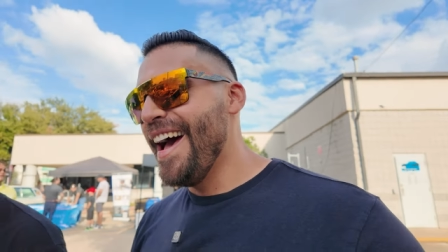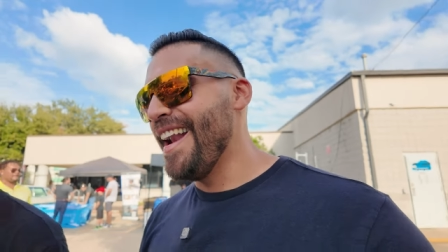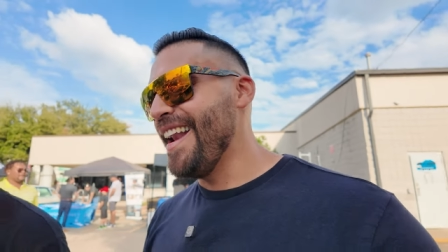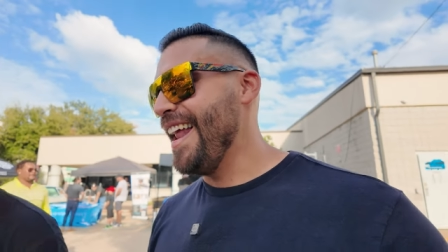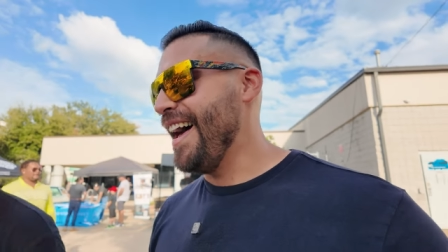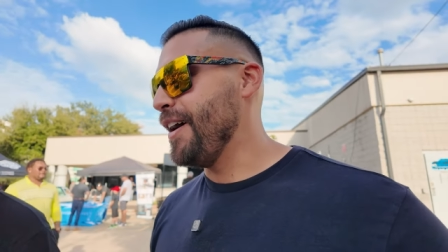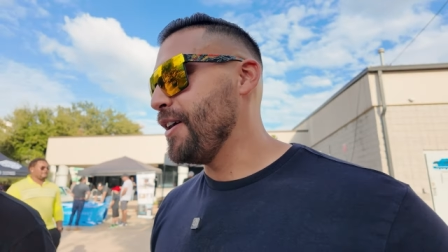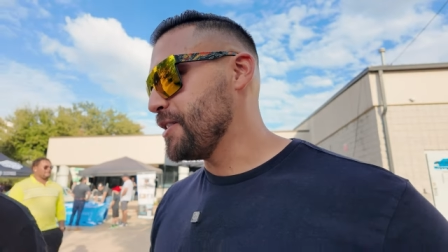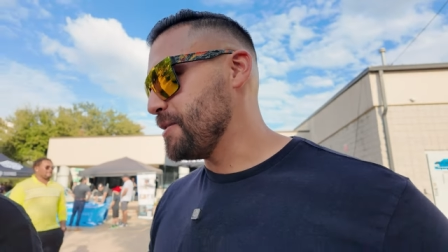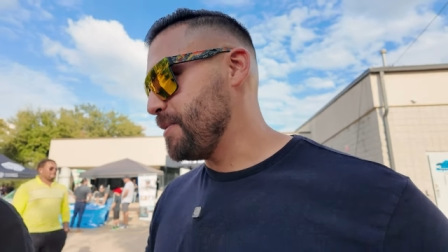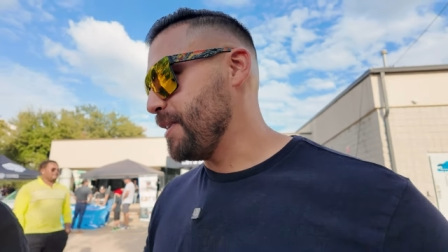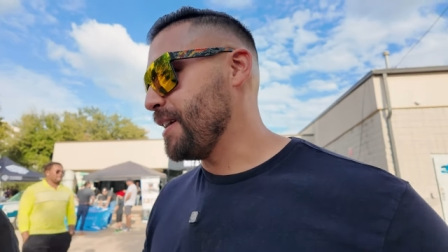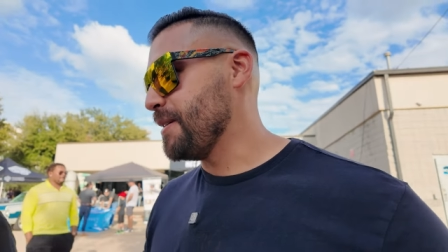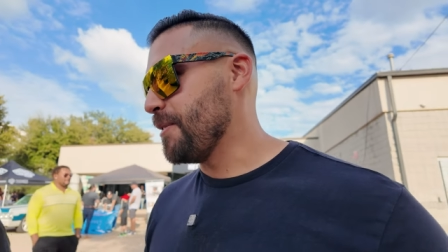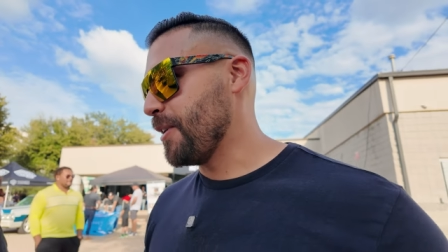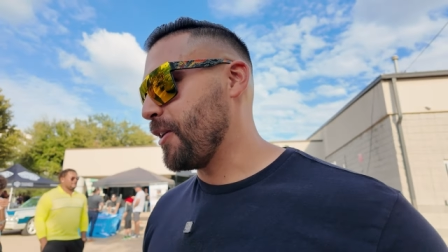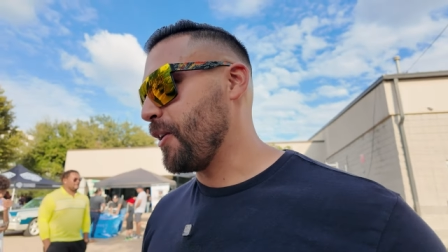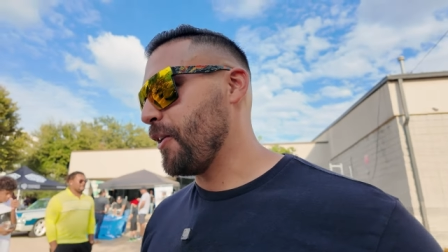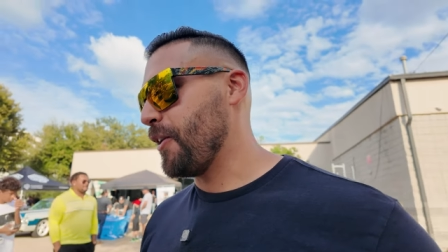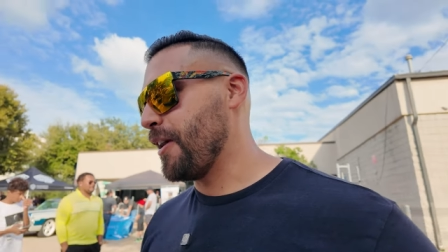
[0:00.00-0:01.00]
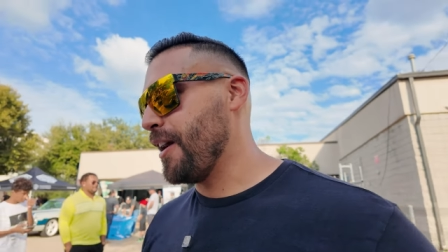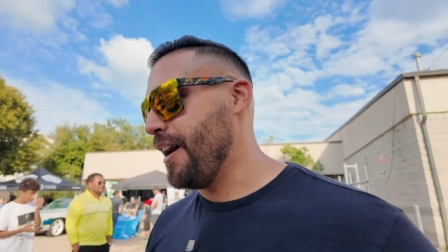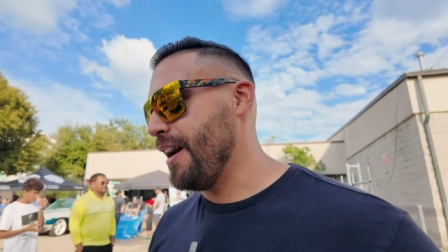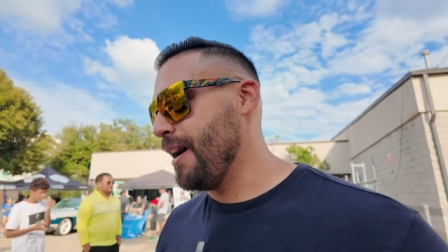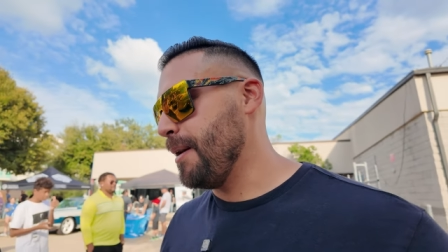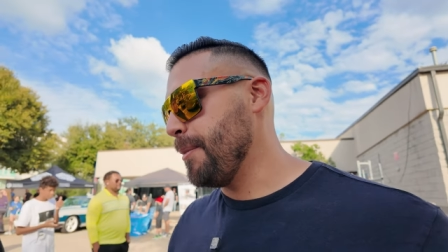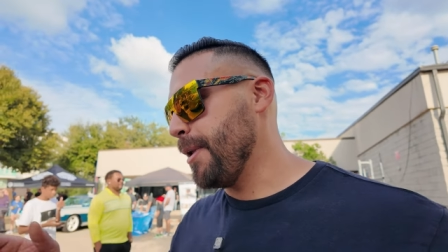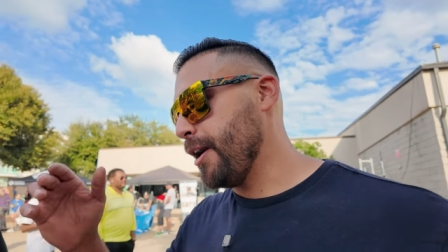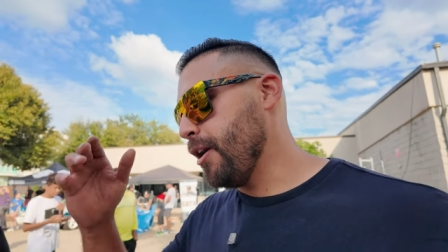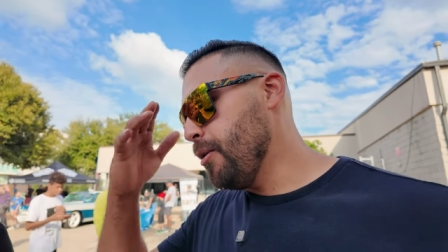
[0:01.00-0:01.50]
And now I've become a car guy.
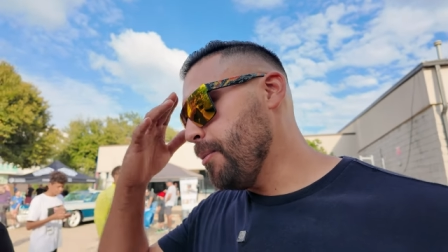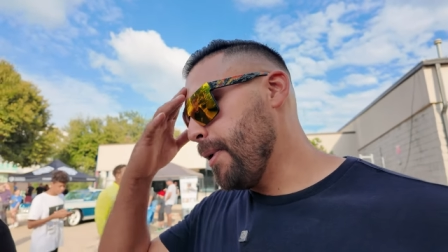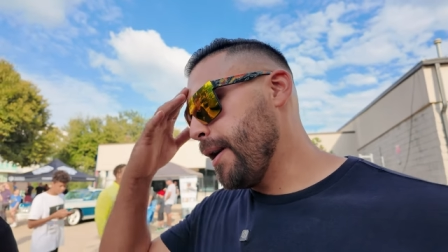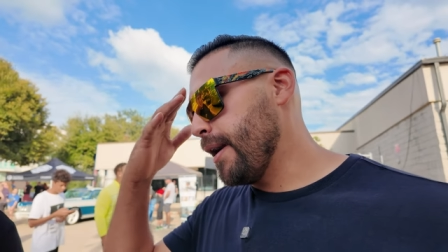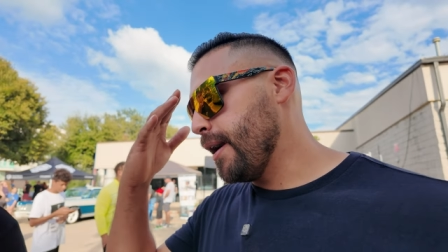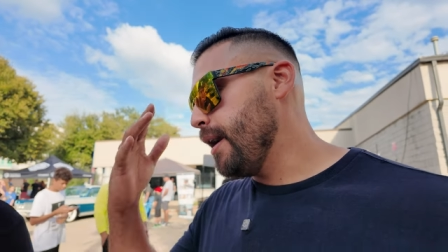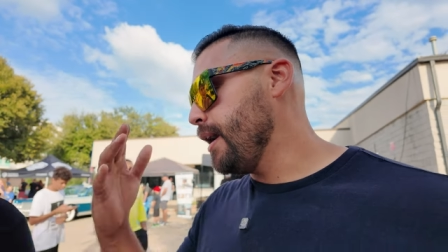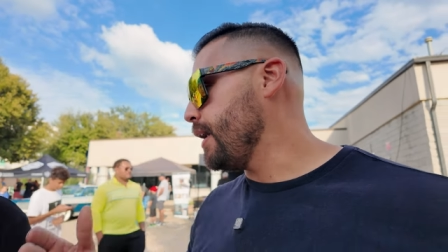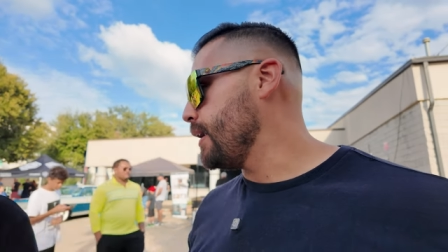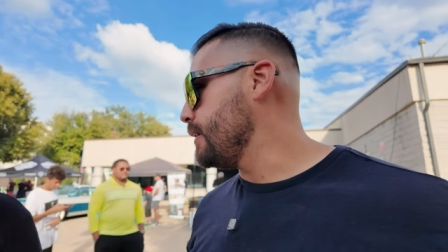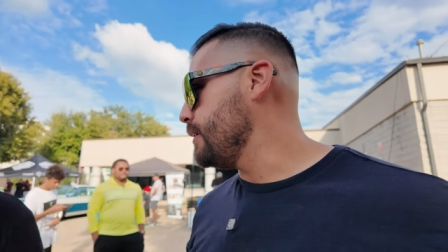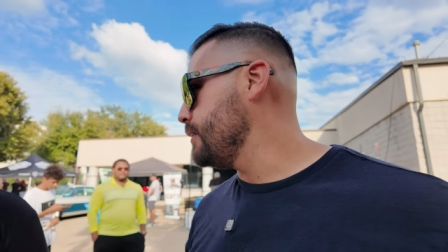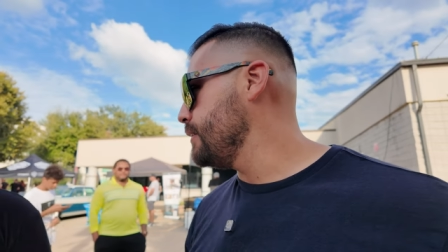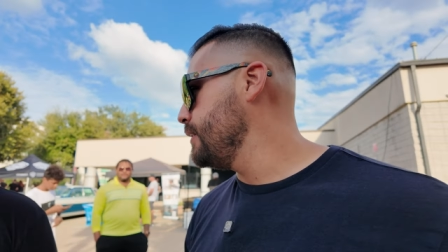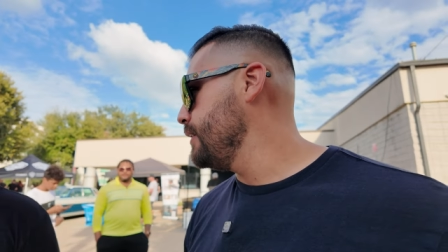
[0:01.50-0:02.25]
I'm like, oh my God.